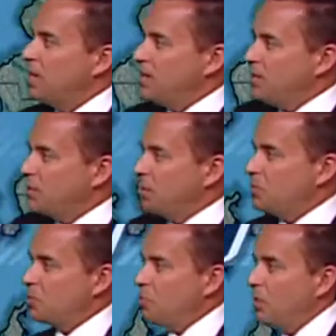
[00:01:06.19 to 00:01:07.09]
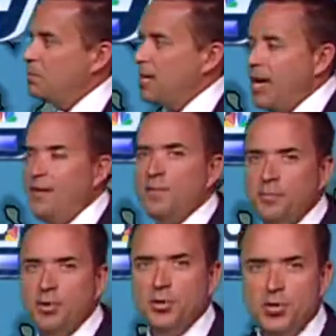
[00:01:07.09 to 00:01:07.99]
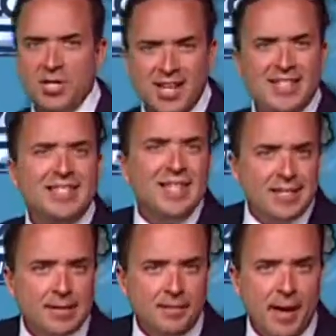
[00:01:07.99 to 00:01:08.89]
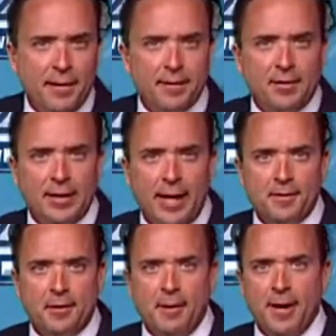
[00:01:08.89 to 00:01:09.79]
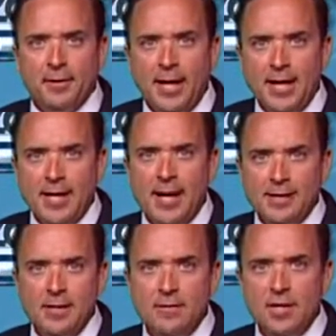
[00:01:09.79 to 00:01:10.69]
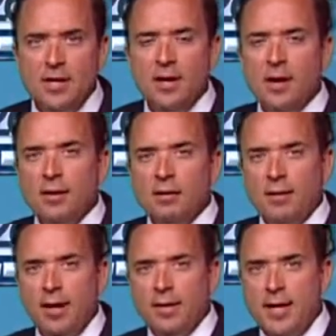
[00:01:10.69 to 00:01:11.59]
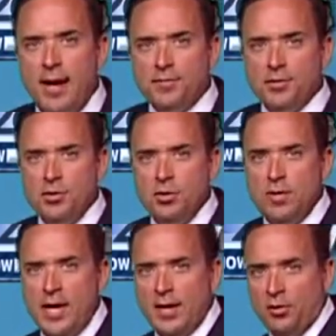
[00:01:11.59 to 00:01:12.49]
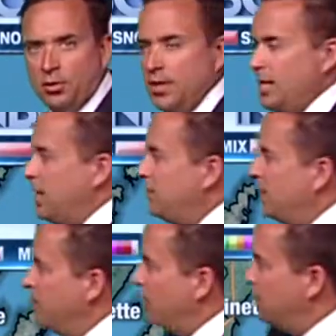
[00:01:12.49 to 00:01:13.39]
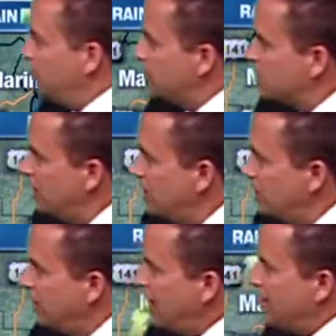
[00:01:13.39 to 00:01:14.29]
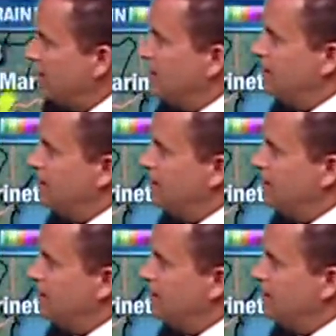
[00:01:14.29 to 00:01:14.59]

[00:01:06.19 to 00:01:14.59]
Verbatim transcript: These thunderstorms have been producing a decent amount of cloud to ground lightning activity throughout the afternoon and early evening, but it looks like a lot of the